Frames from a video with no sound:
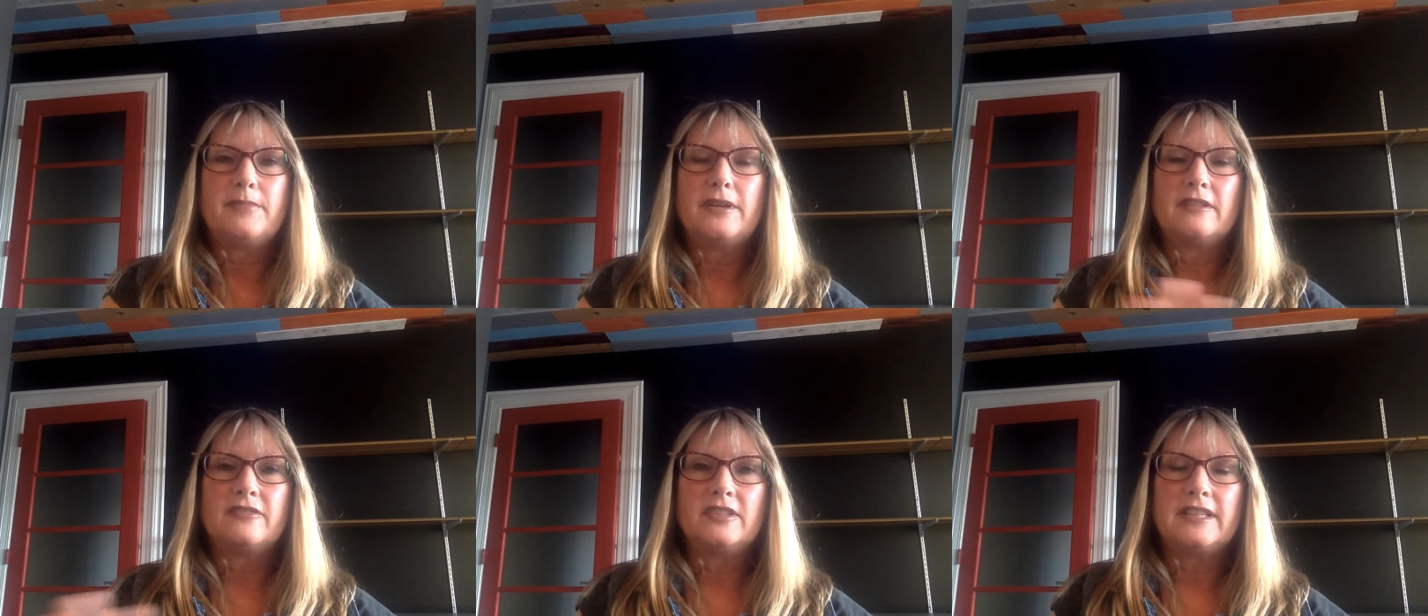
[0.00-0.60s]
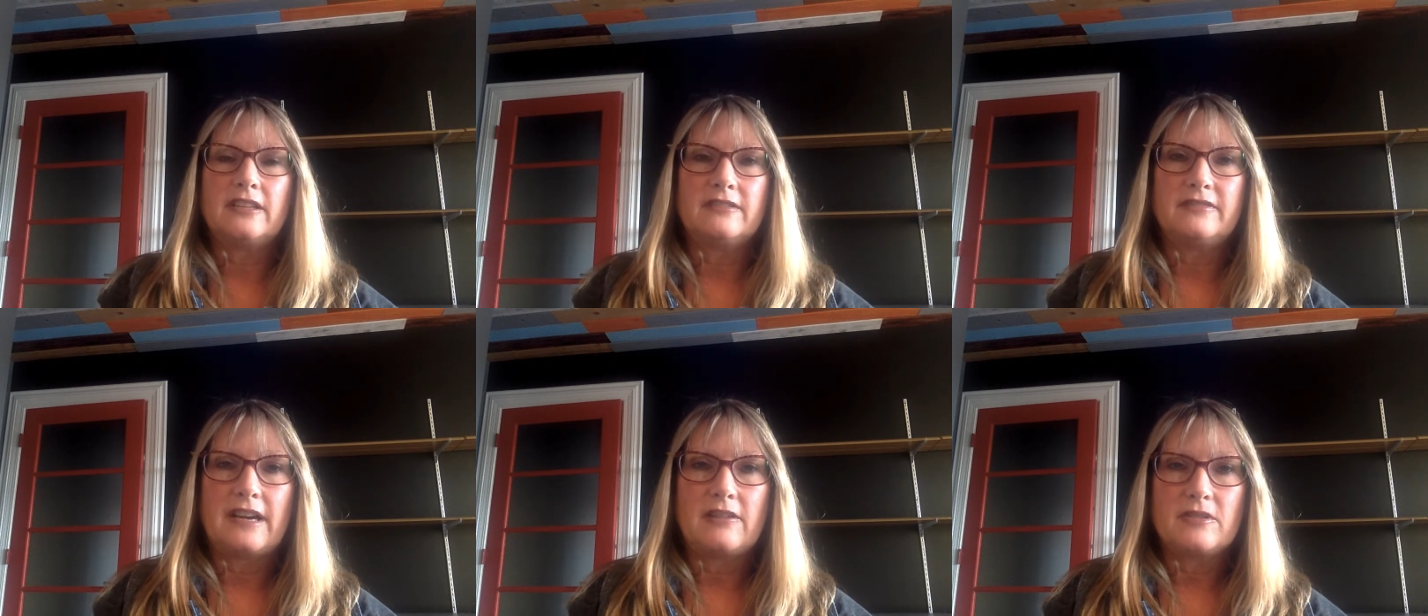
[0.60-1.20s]
beautiful yellow
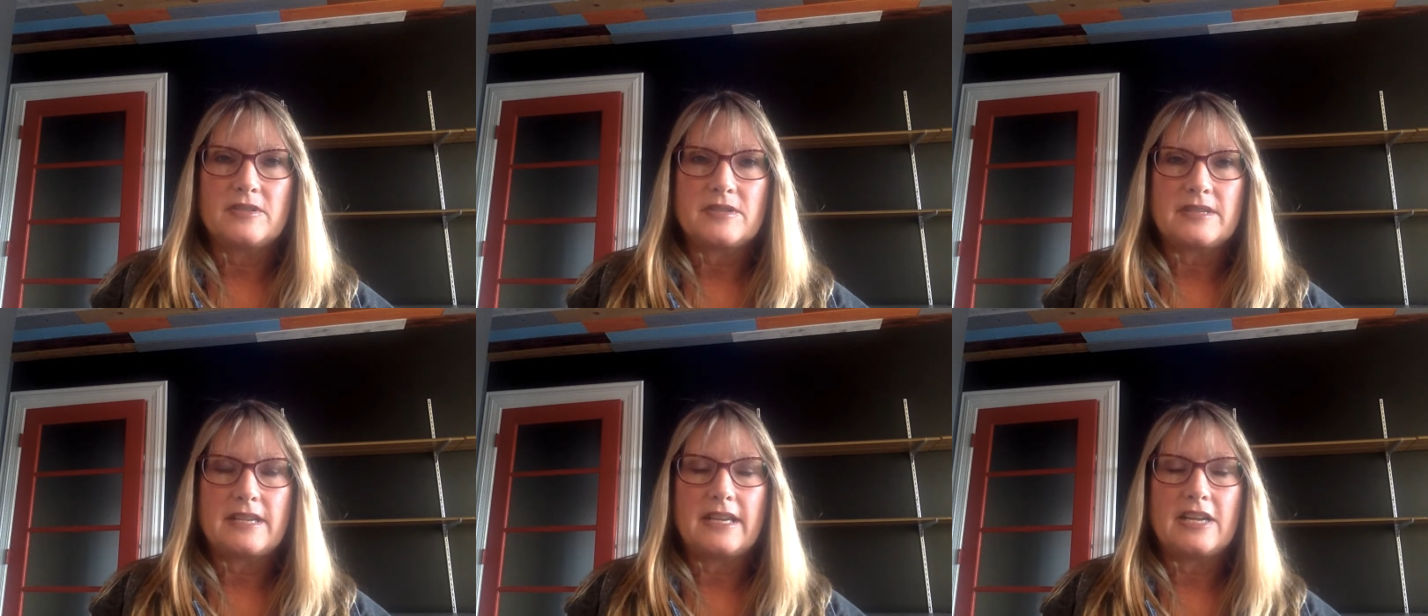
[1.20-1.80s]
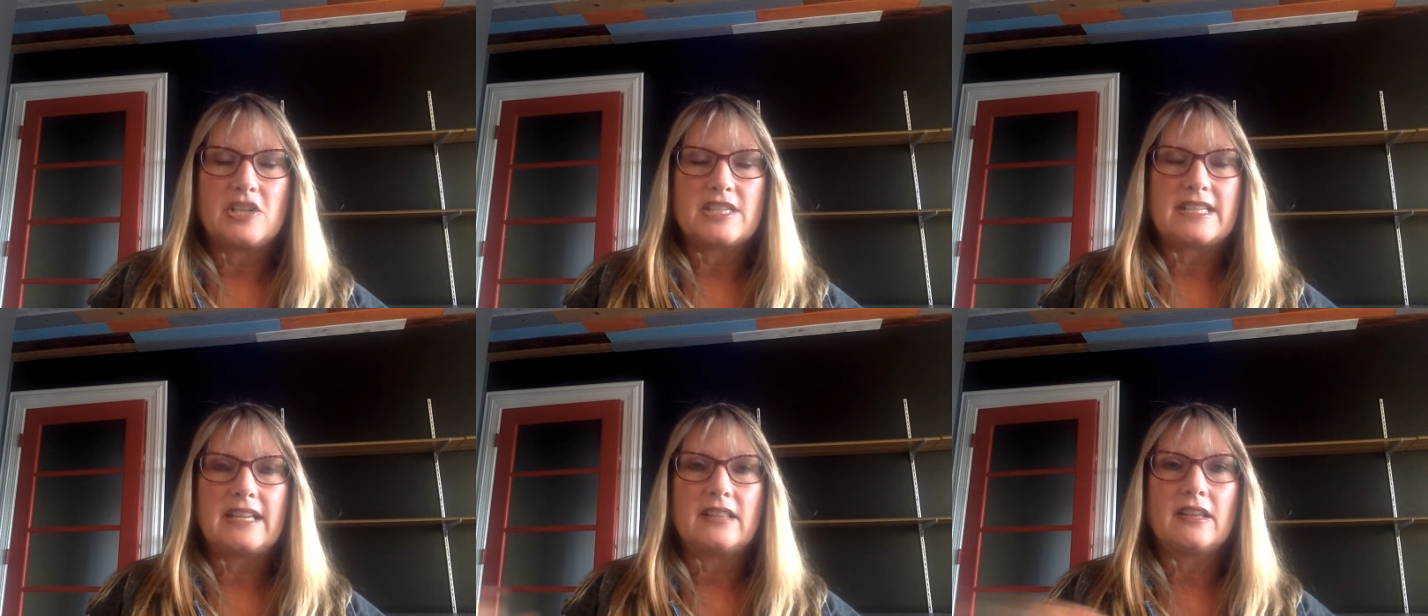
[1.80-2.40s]
flowers. And I
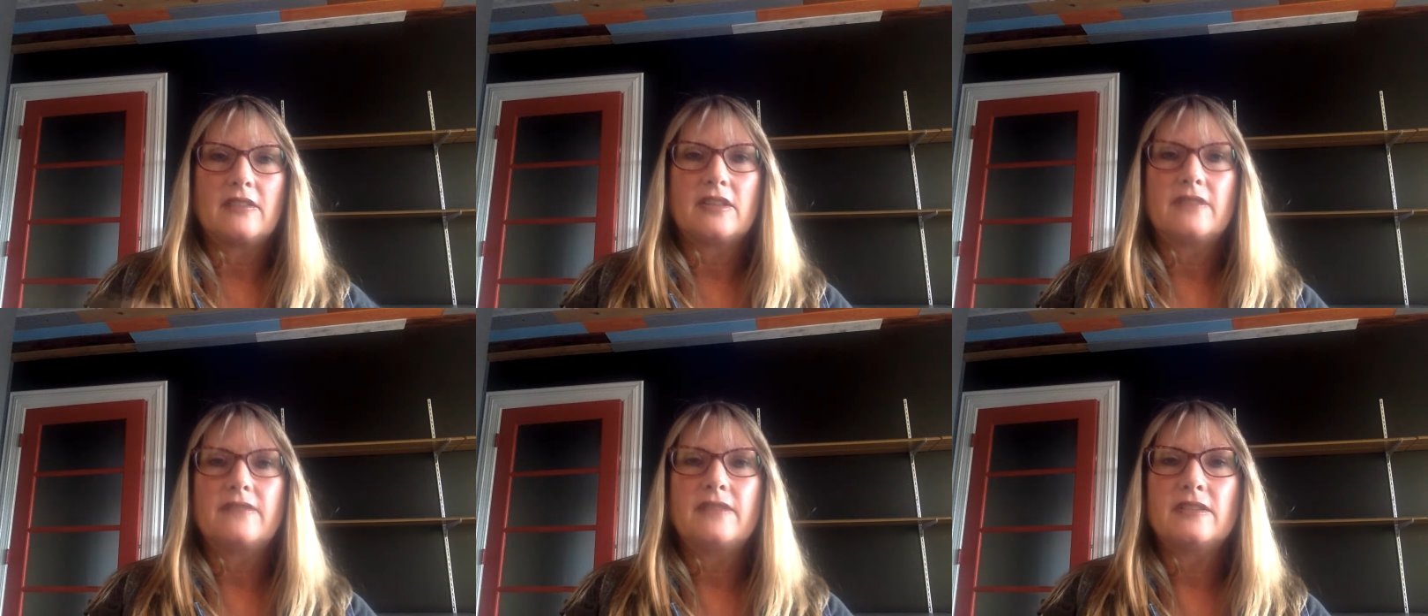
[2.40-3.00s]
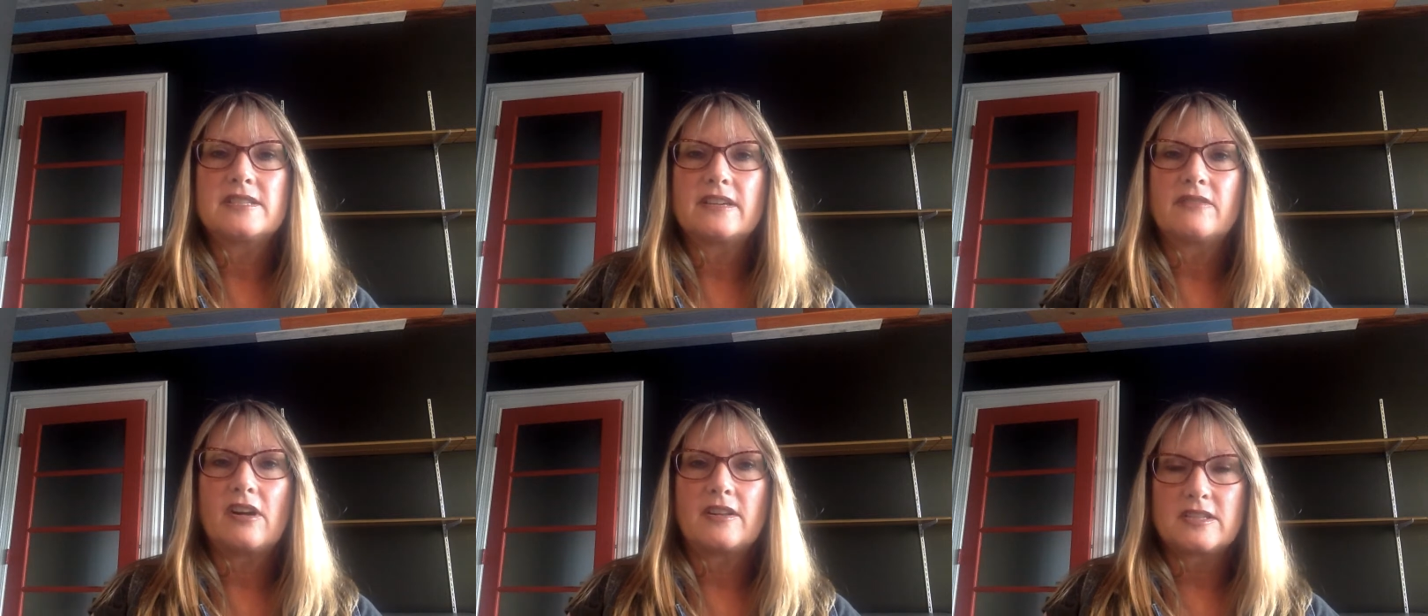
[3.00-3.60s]
just get the fields
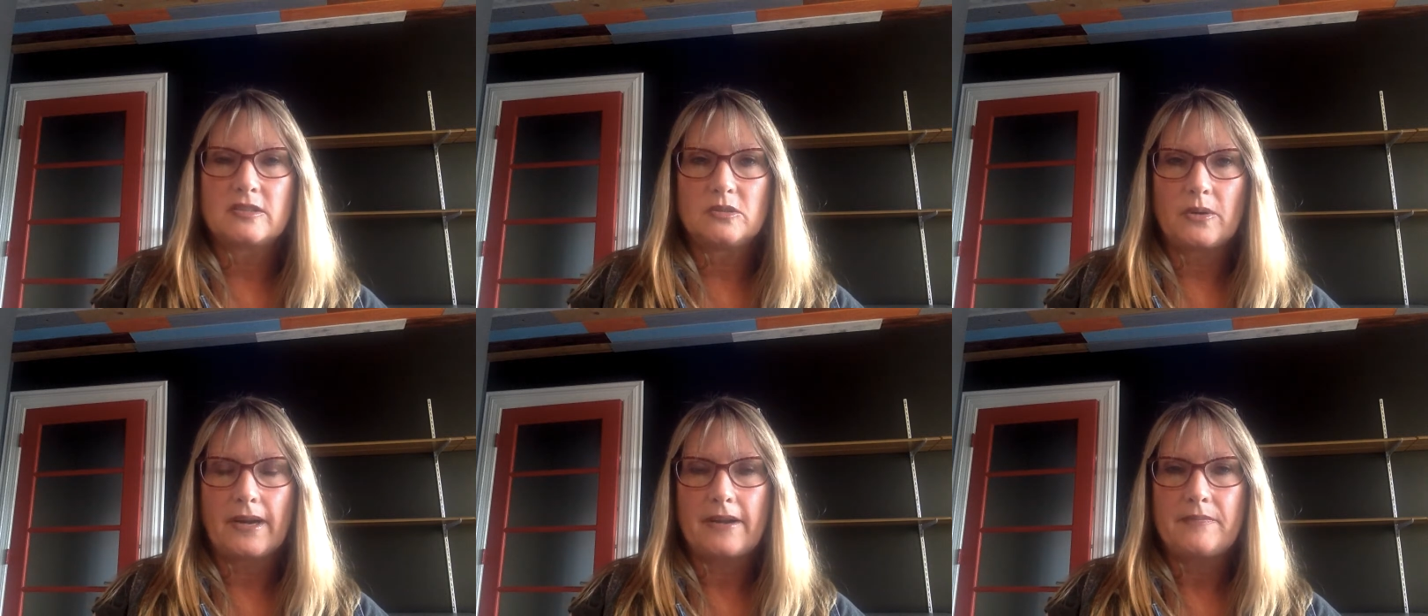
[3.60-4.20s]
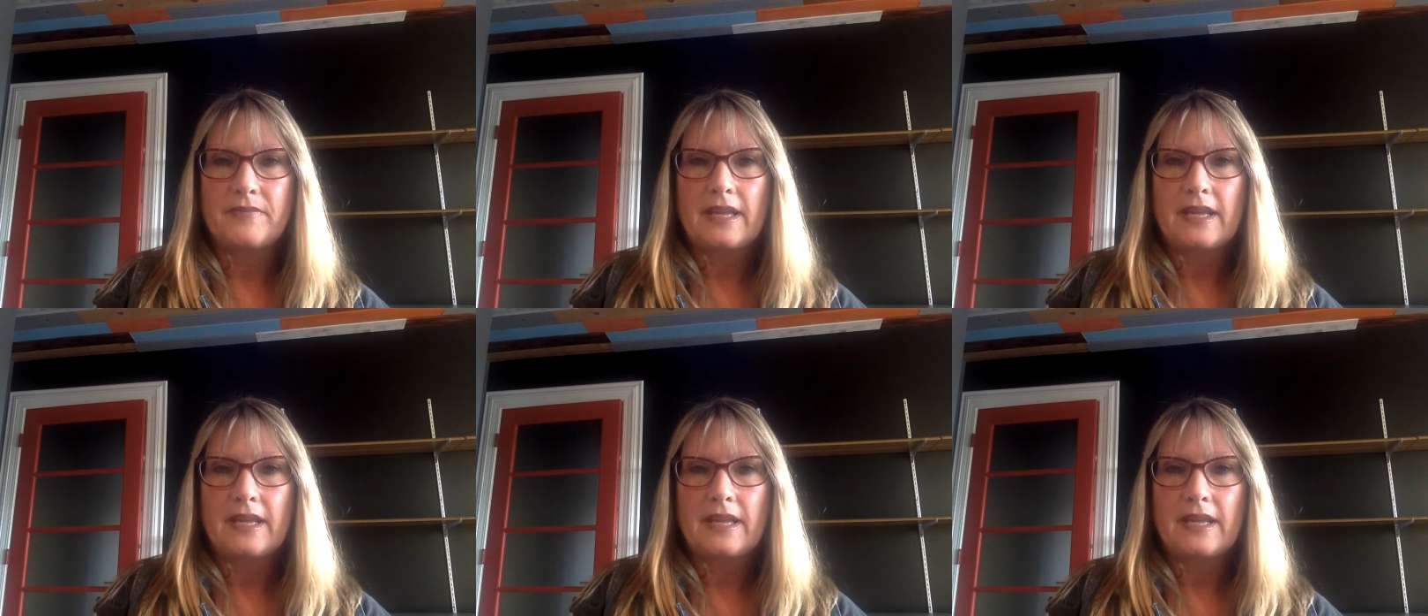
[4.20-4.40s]
of God's glory,